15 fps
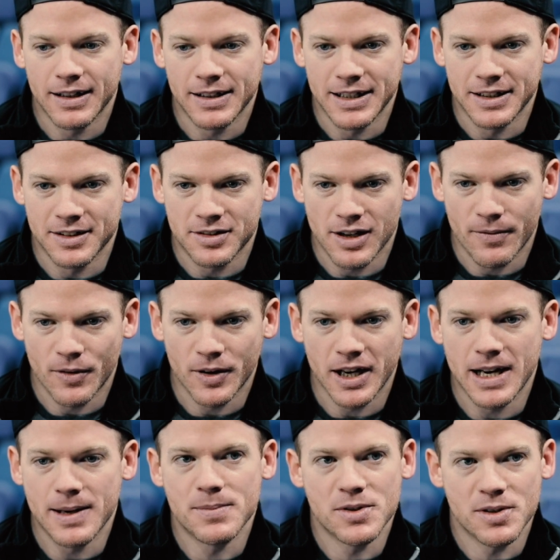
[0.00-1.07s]
in the tougher
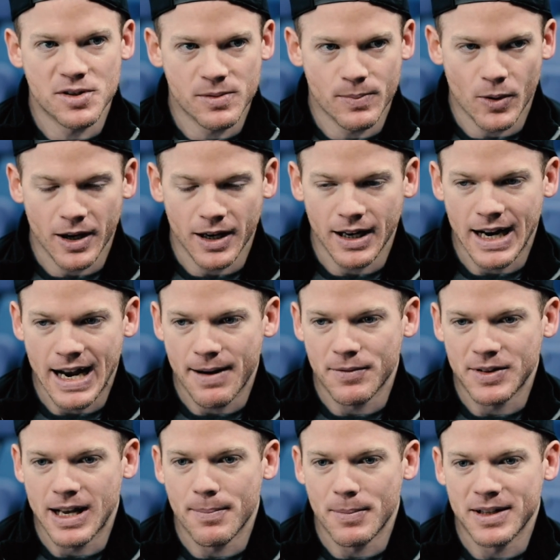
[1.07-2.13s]
games in spring,
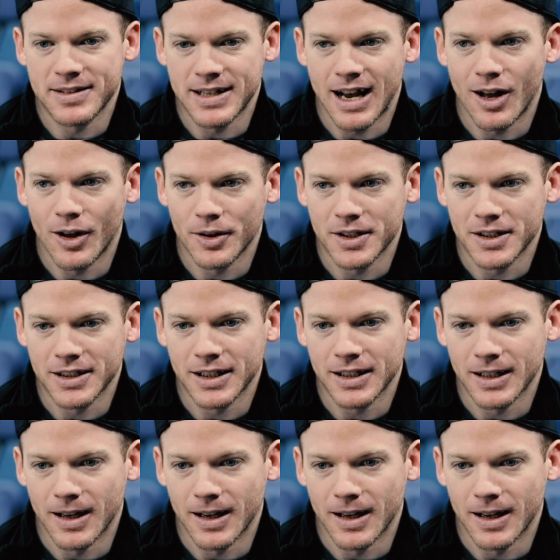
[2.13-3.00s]
having that mentality.